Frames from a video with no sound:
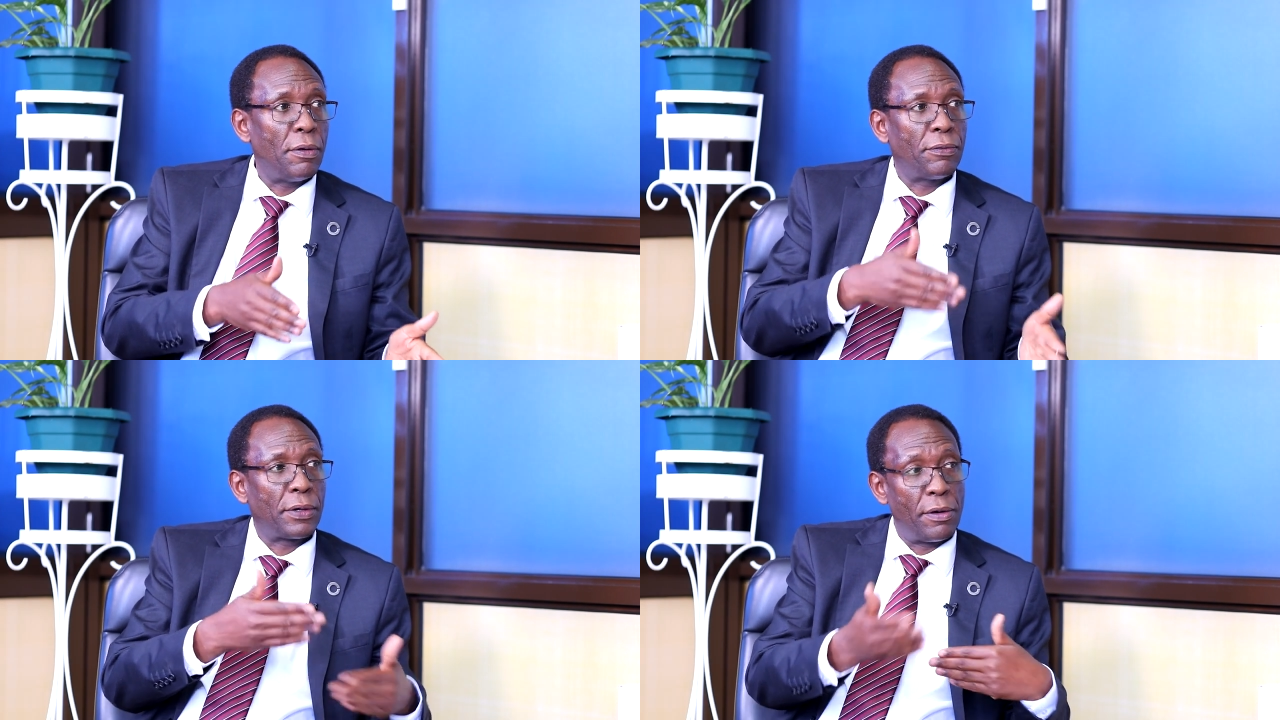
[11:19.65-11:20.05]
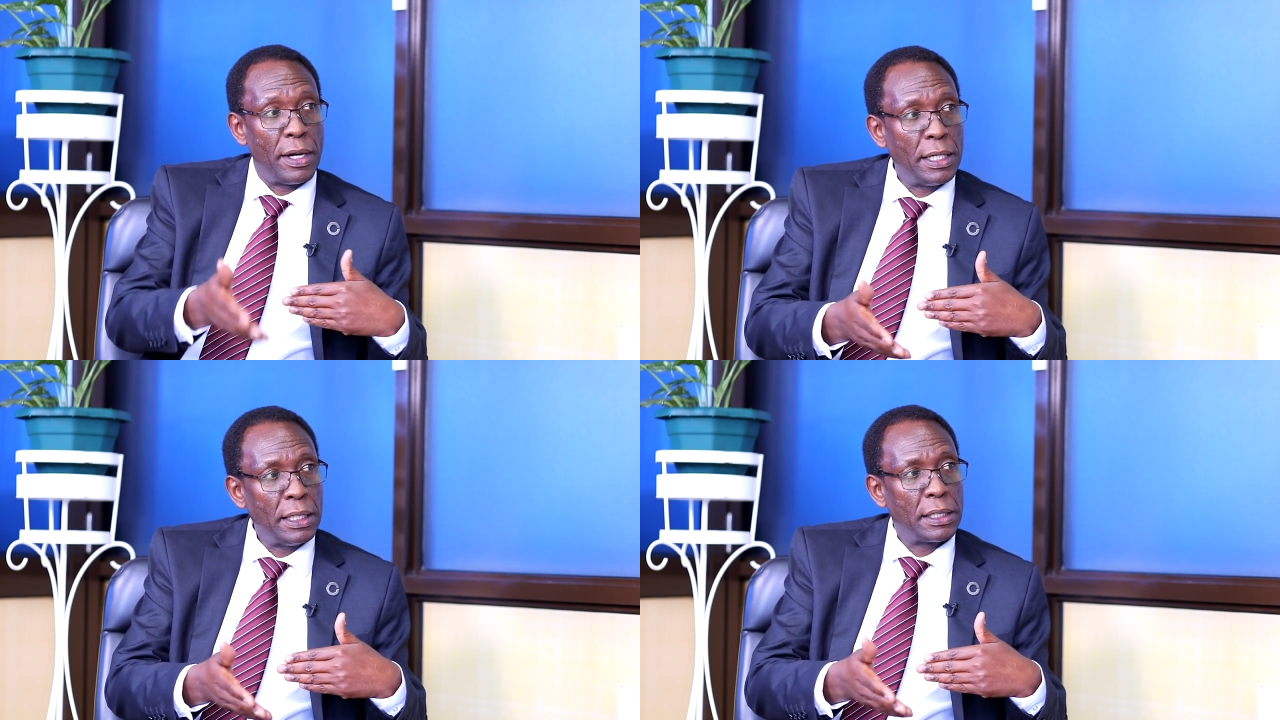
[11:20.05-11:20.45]
of
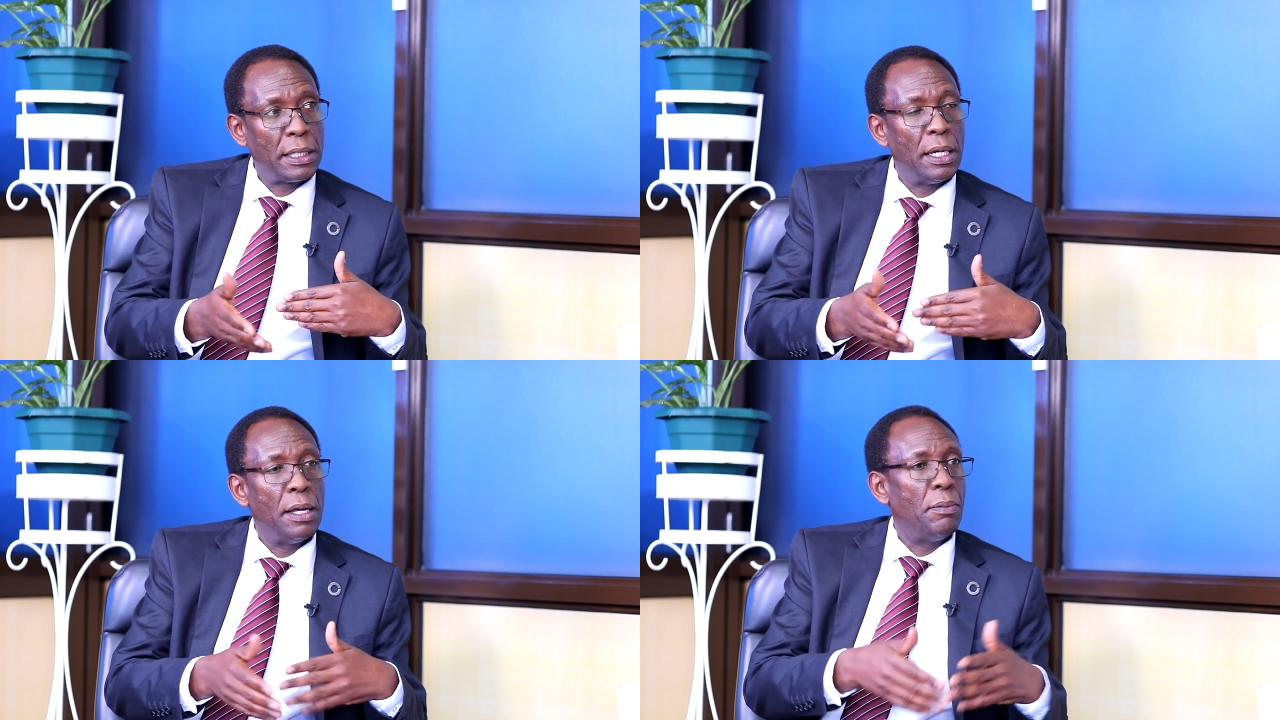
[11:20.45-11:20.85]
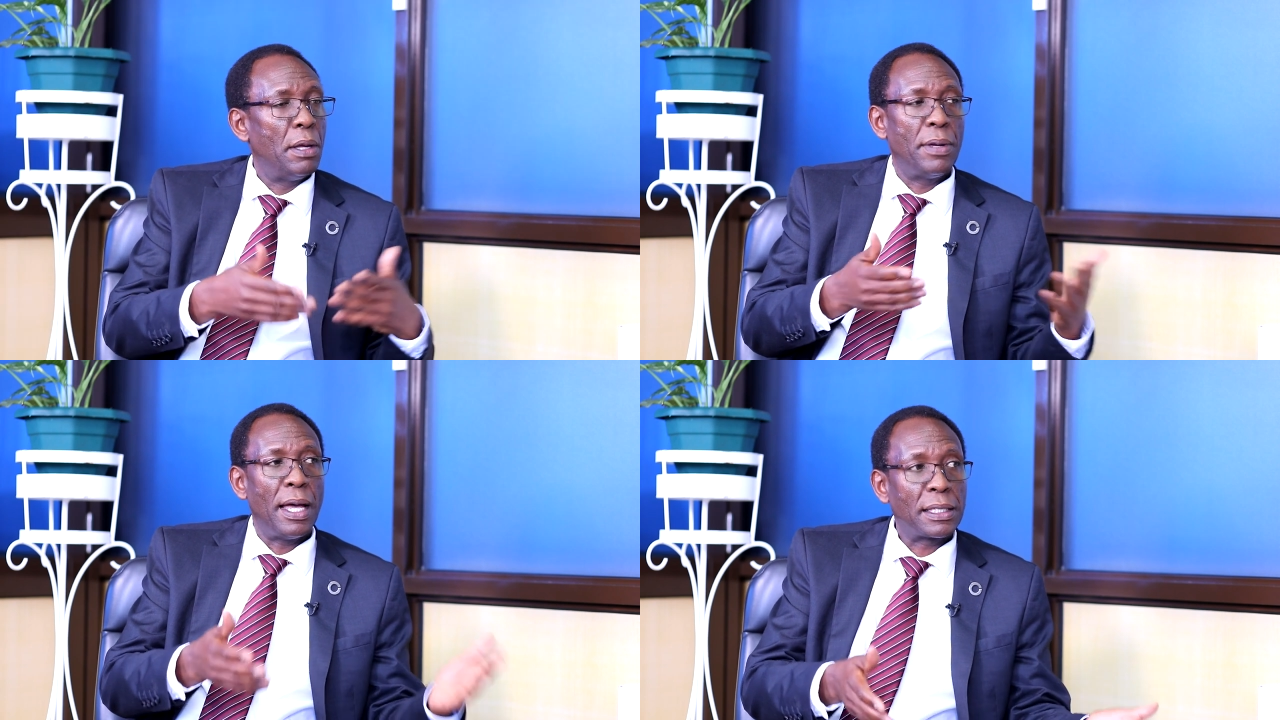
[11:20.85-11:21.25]
credit,
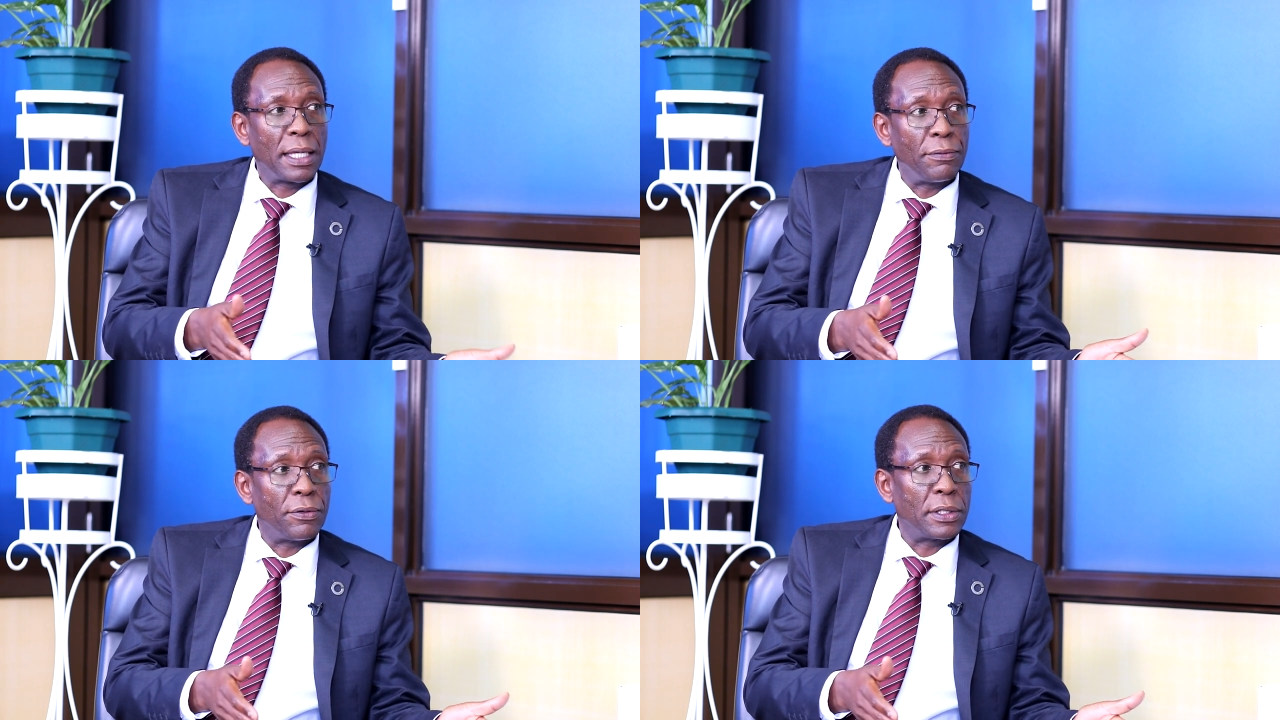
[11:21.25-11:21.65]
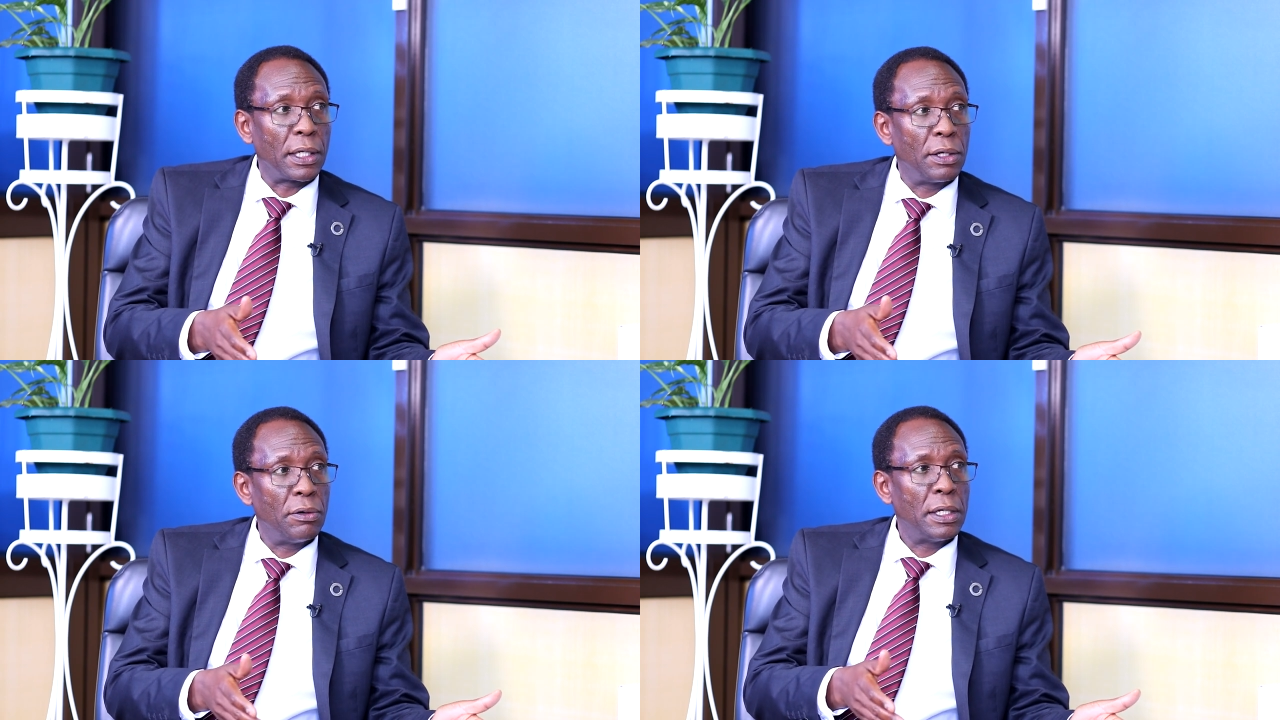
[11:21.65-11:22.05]
maybe asking for
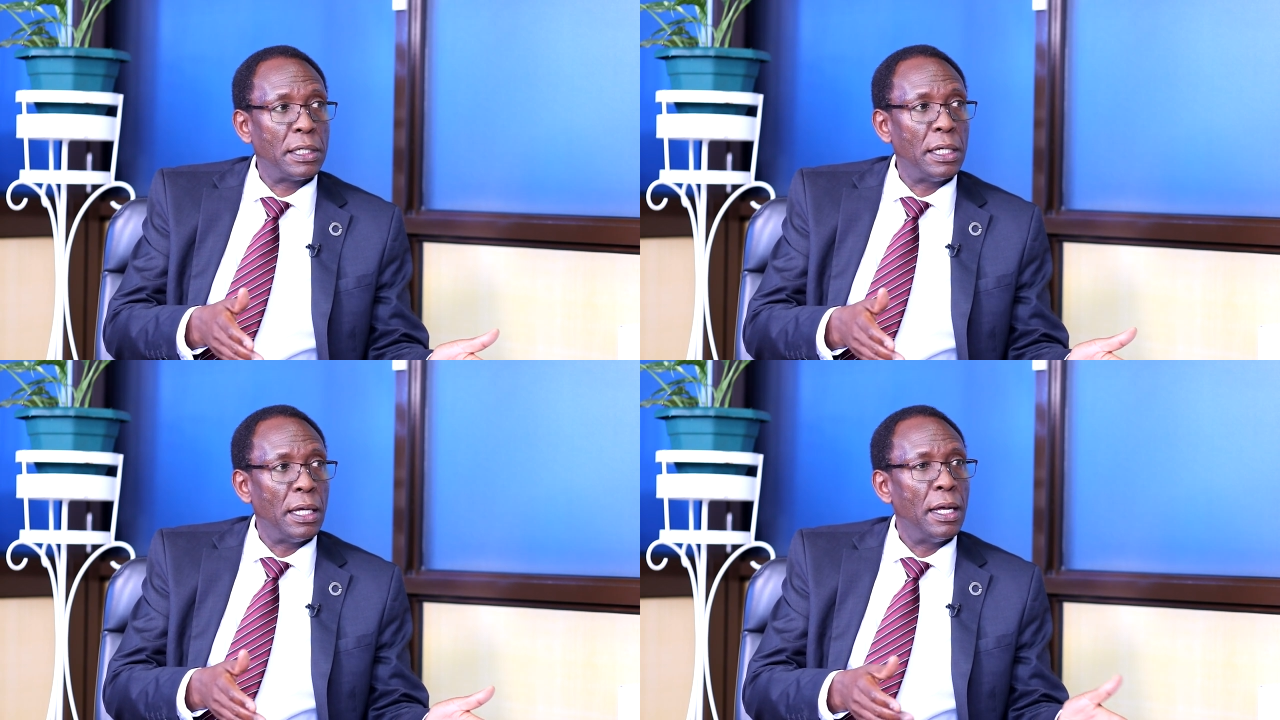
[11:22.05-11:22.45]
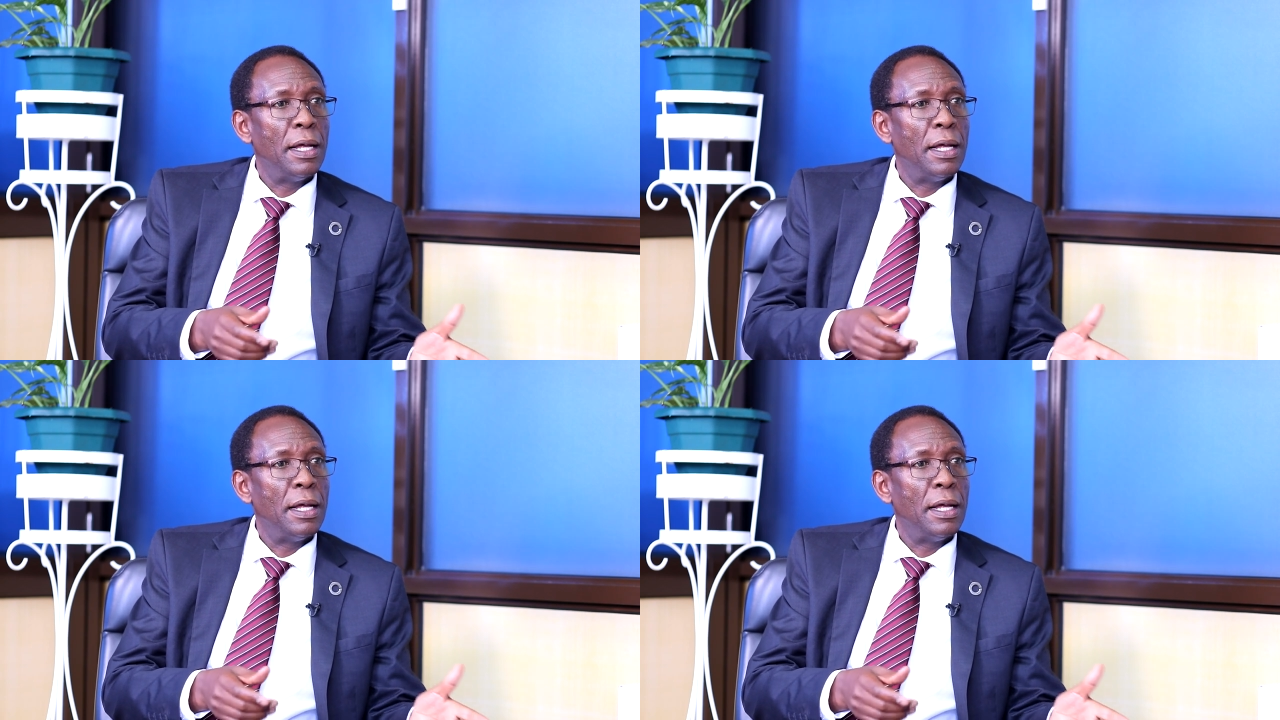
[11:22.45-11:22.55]
security.